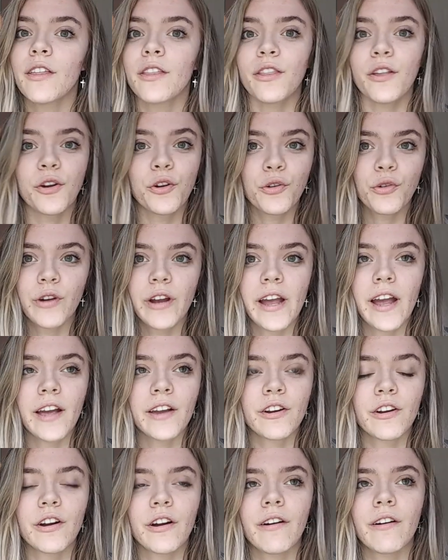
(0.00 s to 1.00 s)
the
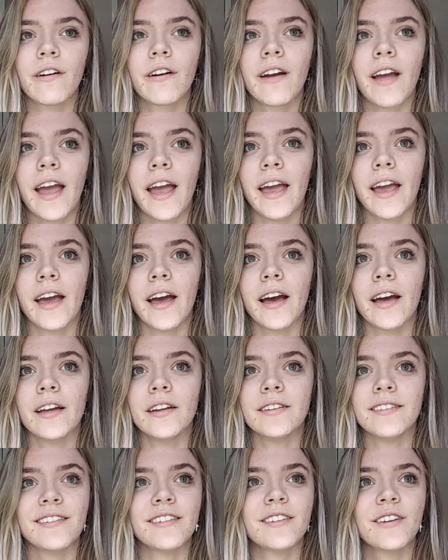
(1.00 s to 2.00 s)
Creator.
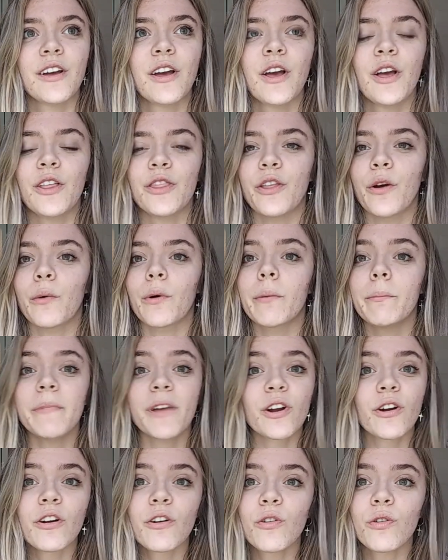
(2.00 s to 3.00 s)
And there were
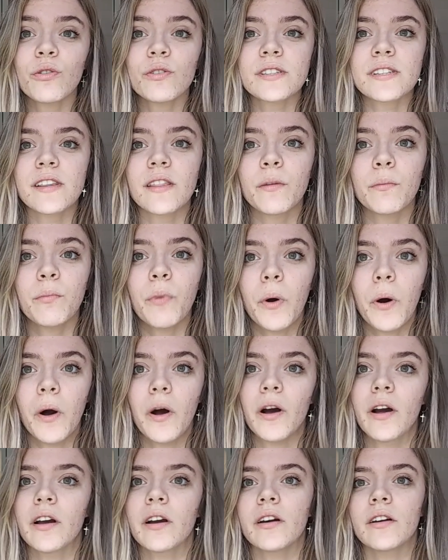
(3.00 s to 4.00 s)
miracles in the
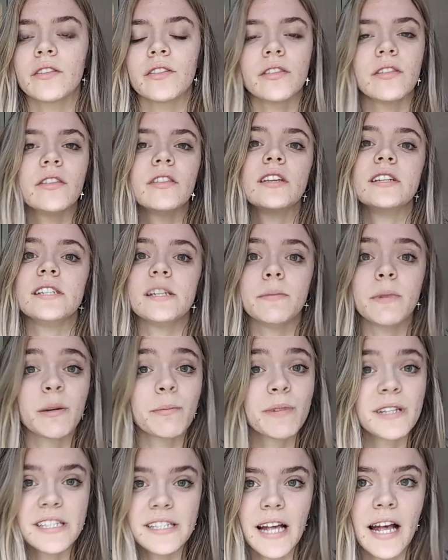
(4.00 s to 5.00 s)
book, the demon
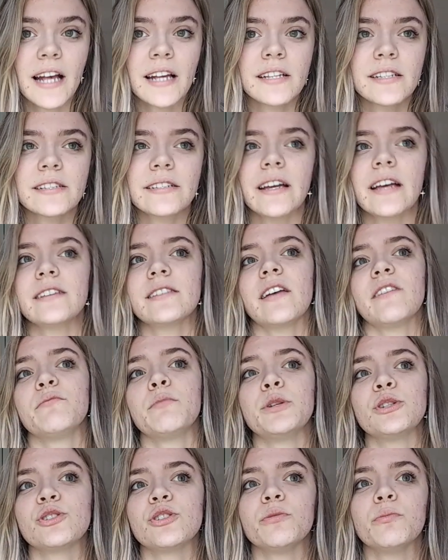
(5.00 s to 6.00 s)
possessed, as I've
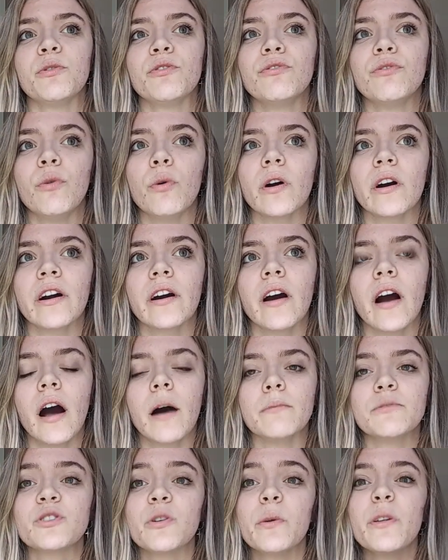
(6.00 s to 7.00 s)
mentioned before.
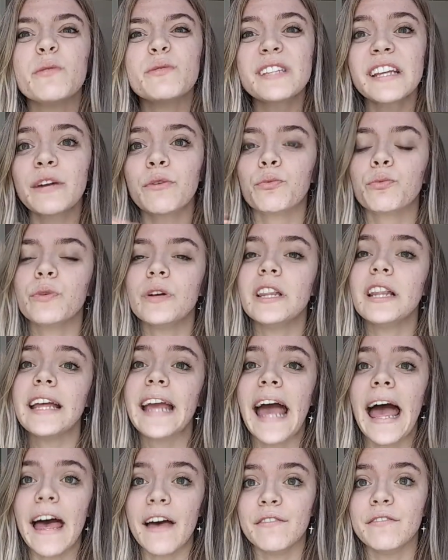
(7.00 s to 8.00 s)
Um, so it was like really
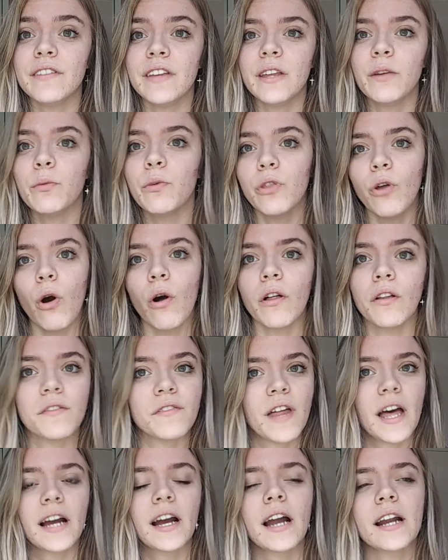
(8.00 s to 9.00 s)
heavy with all of
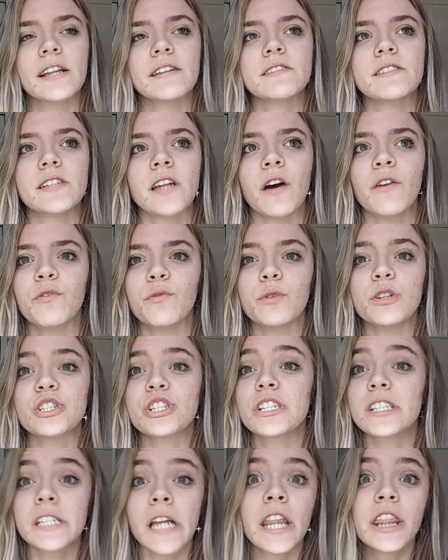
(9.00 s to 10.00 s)
that kind of stuff, which
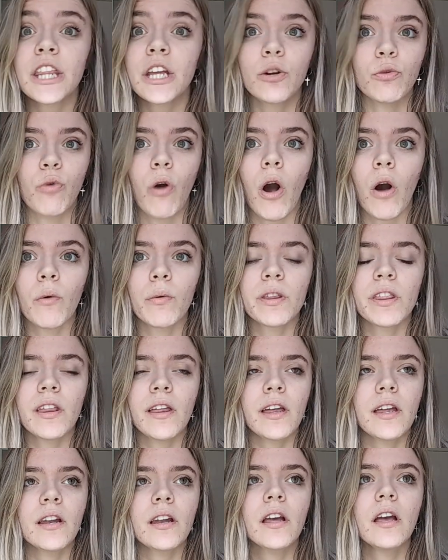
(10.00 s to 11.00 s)
is nothing wrong with
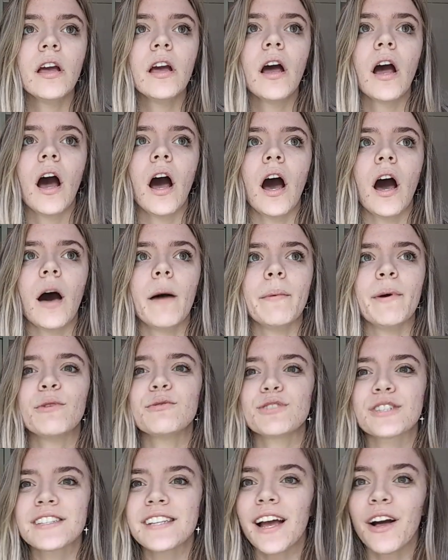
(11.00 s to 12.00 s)
it. Um, it
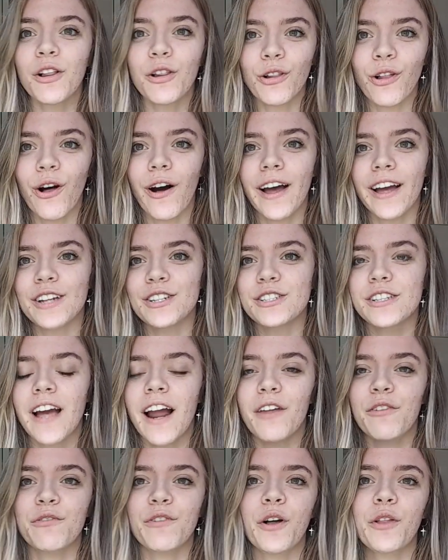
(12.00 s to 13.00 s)
was just like a lot. I just
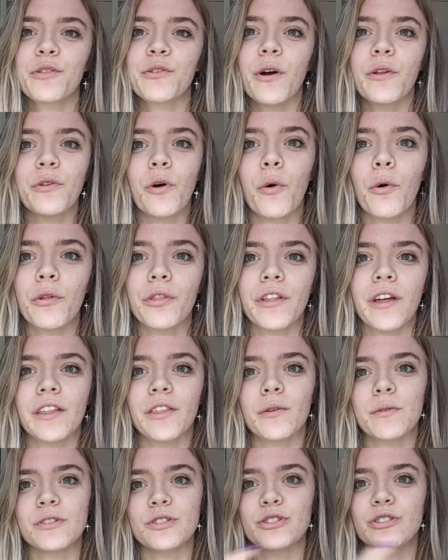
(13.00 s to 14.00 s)
kind of felt throughout the whole thing
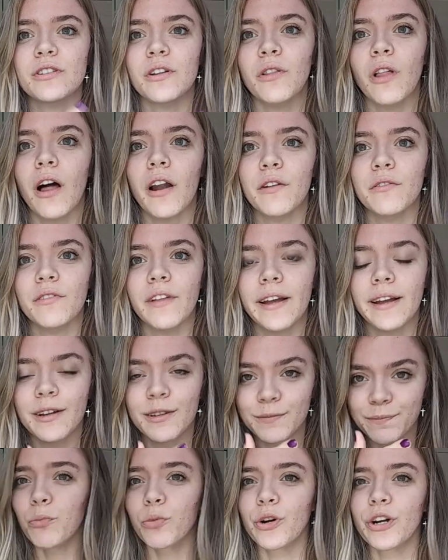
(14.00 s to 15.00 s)
there was just a lot of
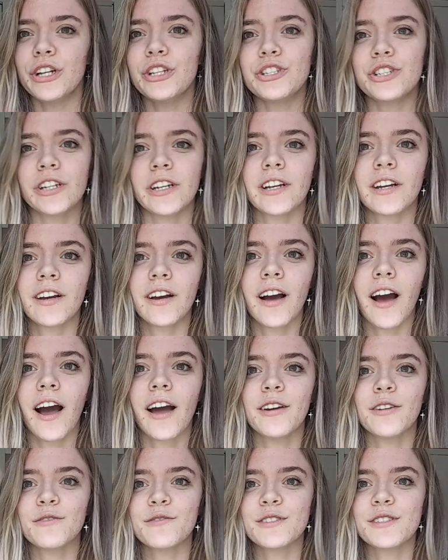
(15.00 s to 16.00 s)
like preaching
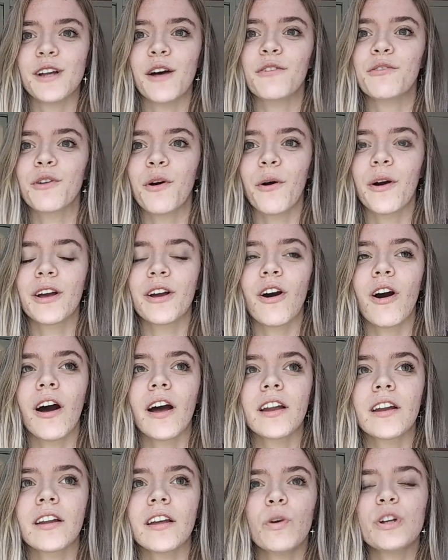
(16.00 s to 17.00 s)
kind of stuff going
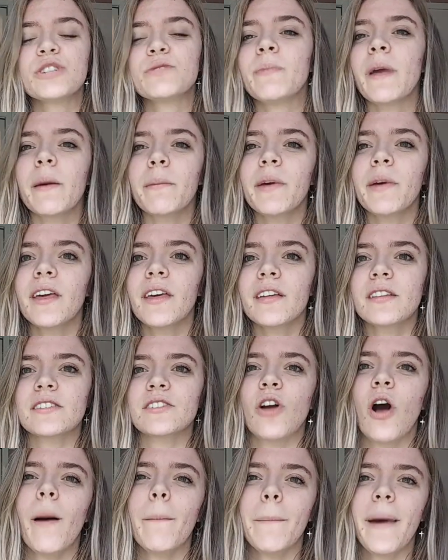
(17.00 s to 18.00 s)
on, which maybe is
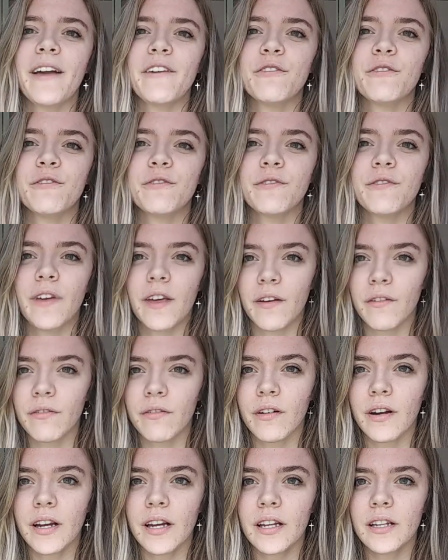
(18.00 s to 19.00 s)
not my
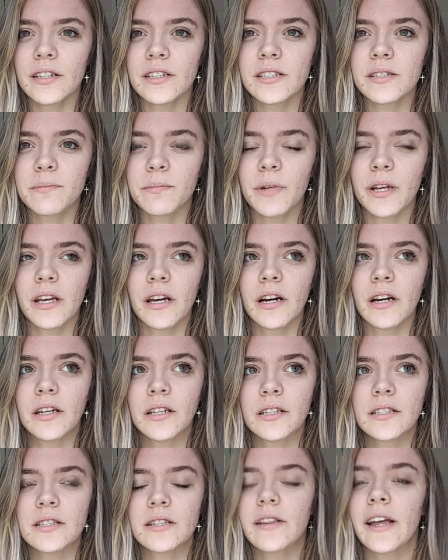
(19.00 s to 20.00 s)
favorite,
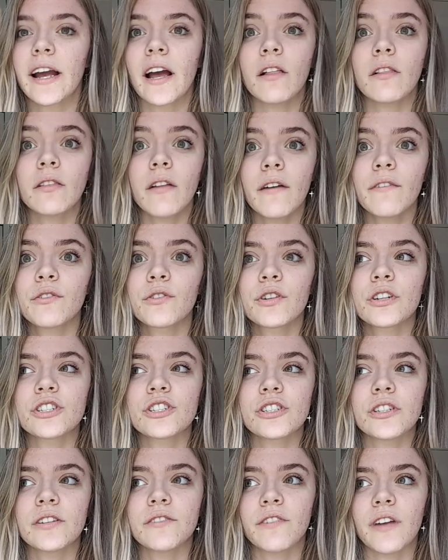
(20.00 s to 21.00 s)
because like I love
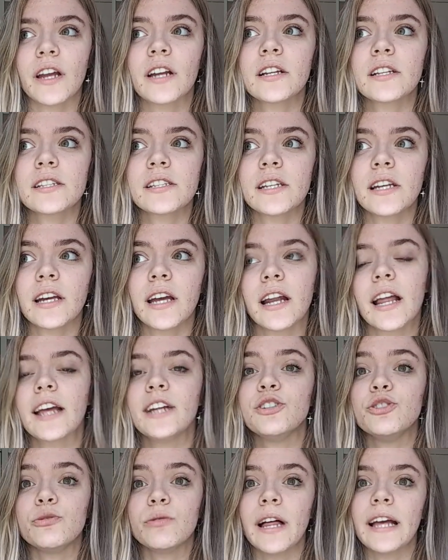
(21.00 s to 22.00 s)
Christian fantasy and I
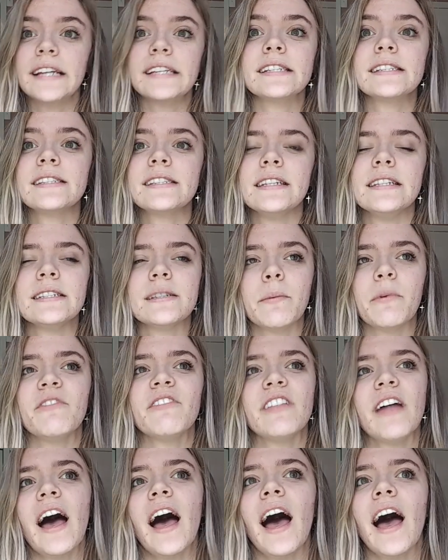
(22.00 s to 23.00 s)
do like to see some of
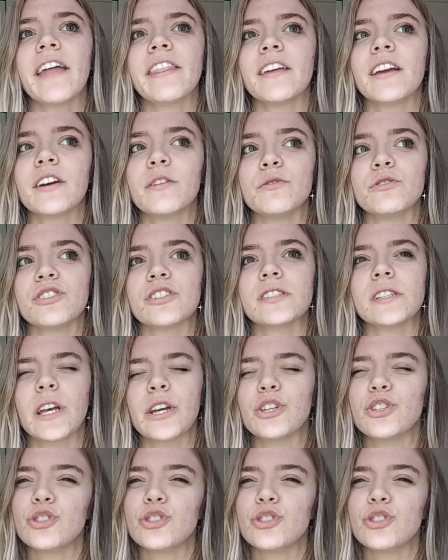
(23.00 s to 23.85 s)
that. I think it was just like